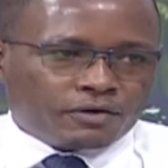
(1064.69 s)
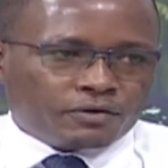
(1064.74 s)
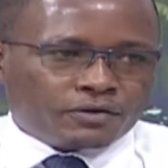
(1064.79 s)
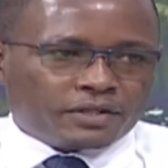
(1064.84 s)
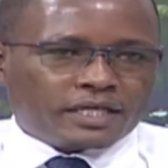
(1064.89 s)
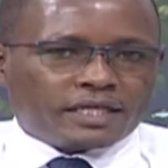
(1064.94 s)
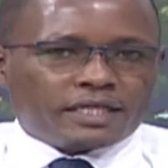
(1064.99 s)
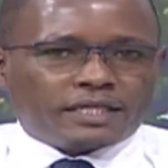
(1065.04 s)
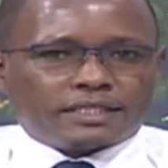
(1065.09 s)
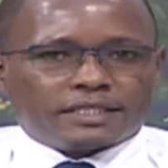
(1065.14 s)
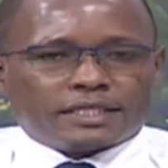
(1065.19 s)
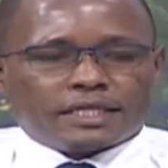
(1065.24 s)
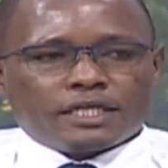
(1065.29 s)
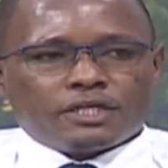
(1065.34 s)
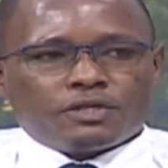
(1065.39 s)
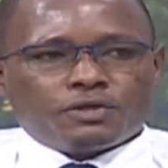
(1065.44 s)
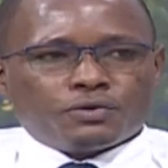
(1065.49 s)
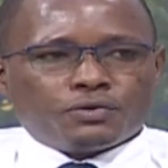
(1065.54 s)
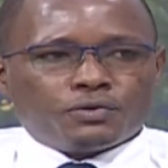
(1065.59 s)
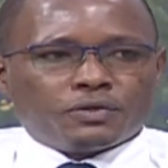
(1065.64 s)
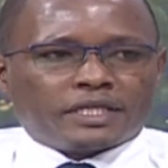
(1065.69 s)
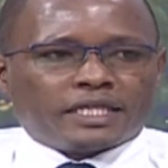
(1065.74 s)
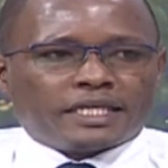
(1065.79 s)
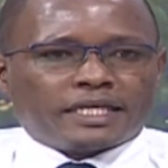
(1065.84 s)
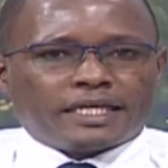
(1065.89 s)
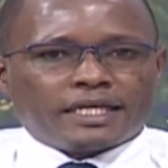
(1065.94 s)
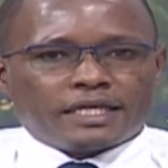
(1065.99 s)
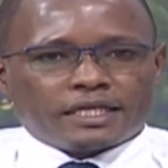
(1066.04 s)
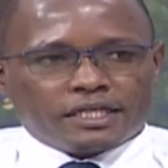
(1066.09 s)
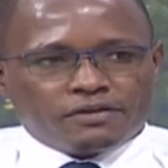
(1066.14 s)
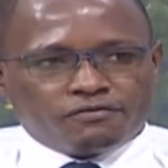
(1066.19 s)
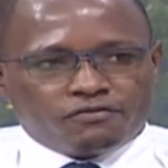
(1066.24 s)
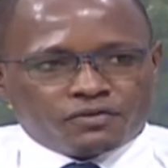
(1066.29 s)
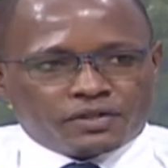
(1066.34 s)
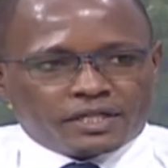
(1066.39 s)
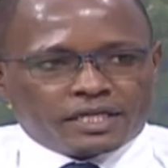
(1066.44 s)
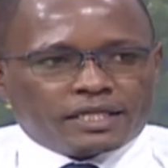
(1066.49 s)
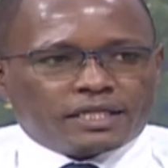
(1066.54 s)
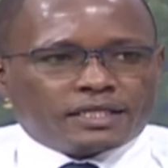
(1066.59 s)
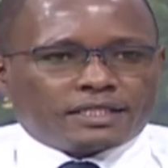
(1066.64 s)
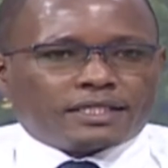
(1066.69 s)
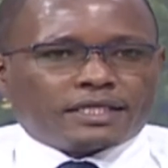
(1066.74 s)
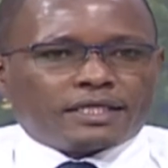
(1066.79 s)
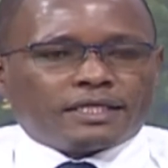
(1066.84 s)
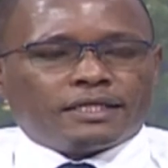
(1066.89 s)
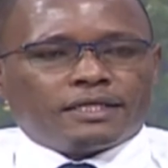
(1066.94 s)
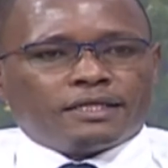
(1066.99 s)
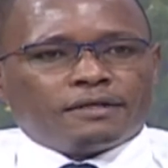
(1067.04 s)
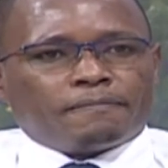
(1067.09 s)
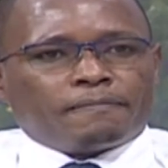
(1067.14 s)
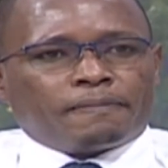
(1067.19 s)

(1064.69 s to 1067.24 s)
on the other side, or you are the caregiver on the other side,